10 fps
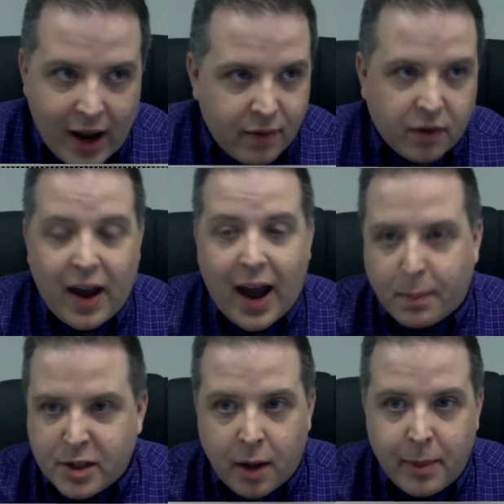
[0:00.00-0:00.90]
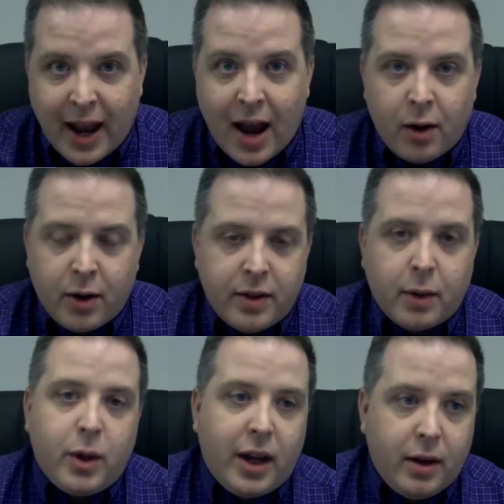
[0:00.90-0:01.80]
wave of apps coming out.
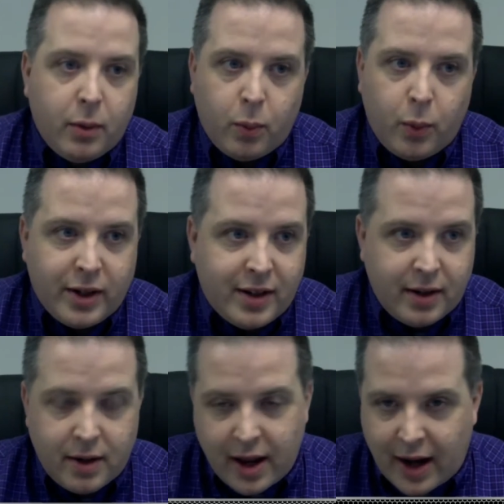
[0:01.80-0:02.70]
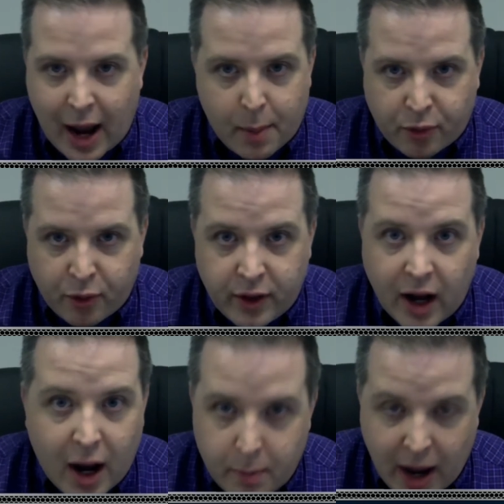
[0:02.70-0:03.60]
And then we did an app for
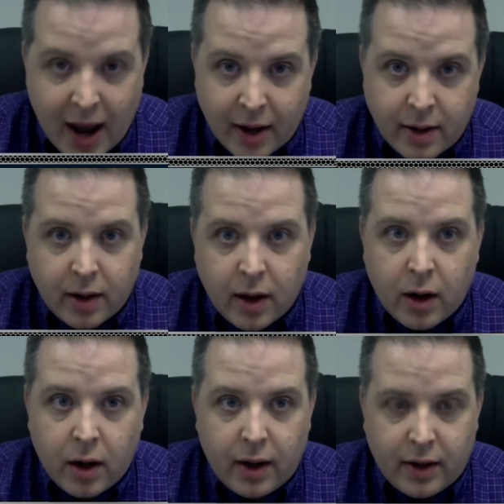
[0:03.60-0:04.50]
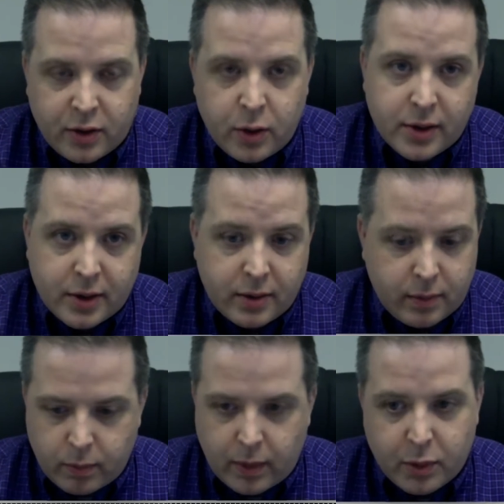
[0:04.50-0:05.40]
the iPad as soon as
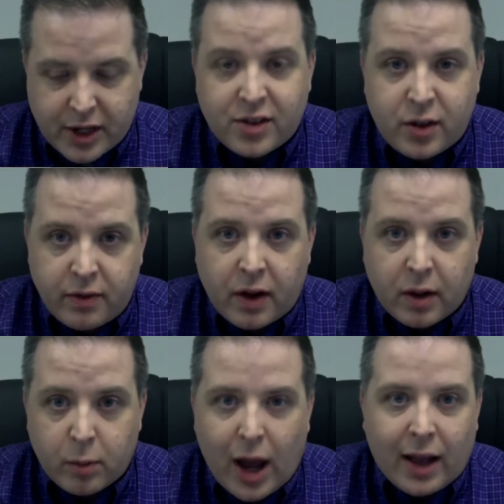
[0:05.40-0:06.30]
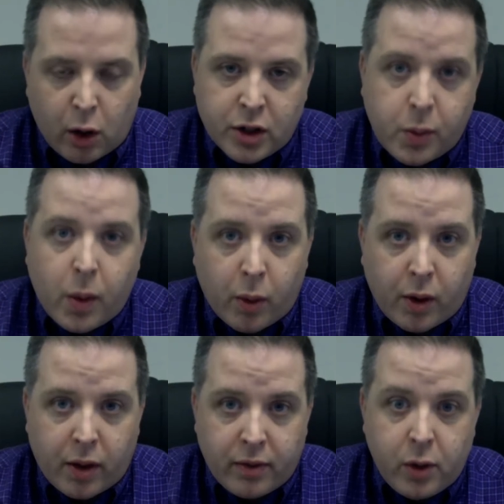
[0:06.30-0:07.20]
it was actually available at launch.
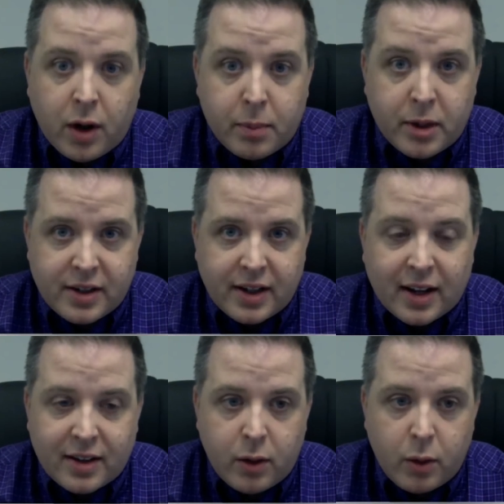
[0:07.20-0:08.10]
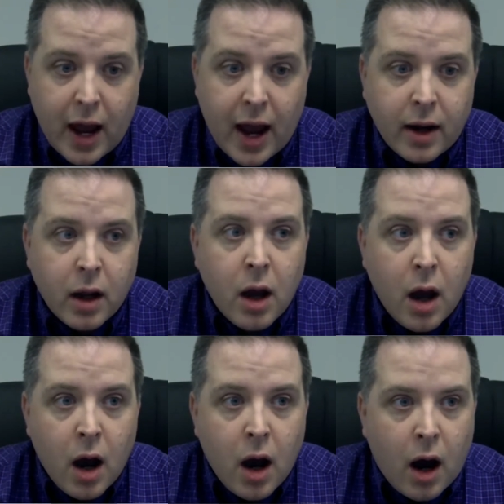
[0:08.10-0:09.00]
We were one of the few companies that got to do that.
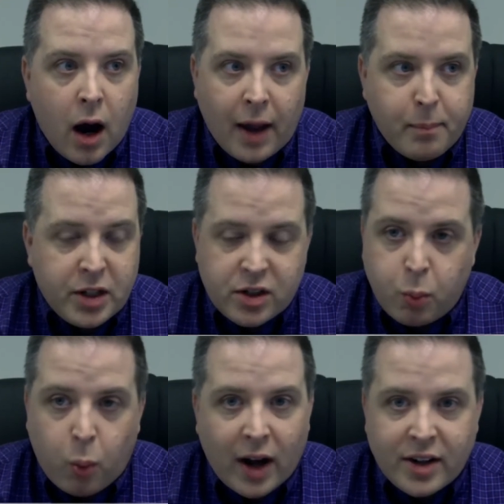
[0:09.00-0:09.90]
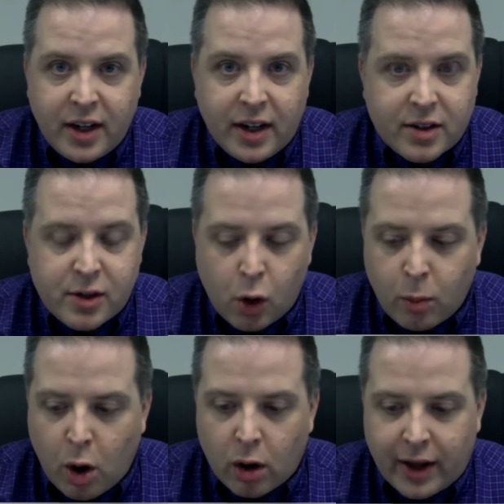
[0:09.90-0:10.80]
But just watching it
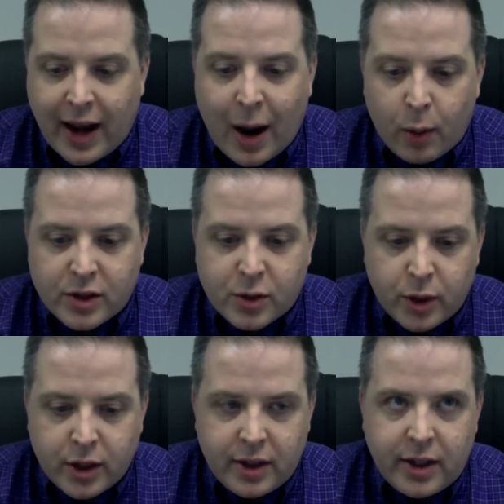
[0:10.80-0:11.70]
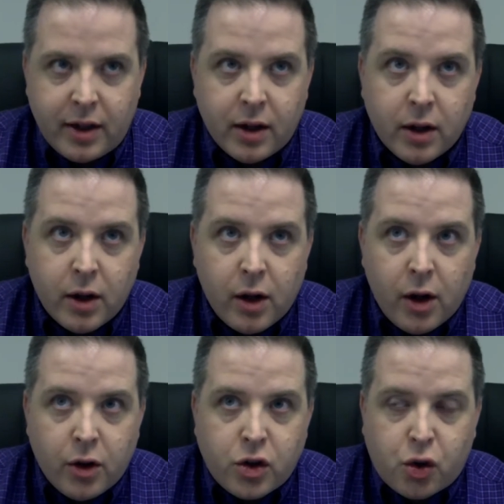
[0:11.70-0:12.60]
snowball and how it's really
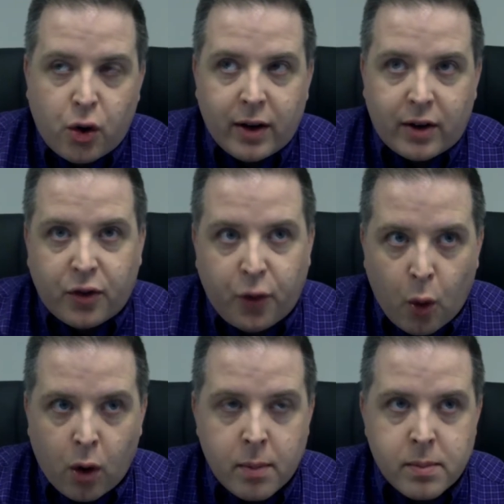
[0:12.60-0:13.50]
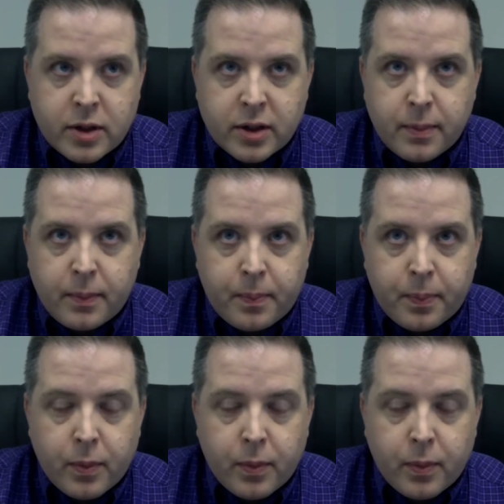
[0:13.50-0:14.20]
transformed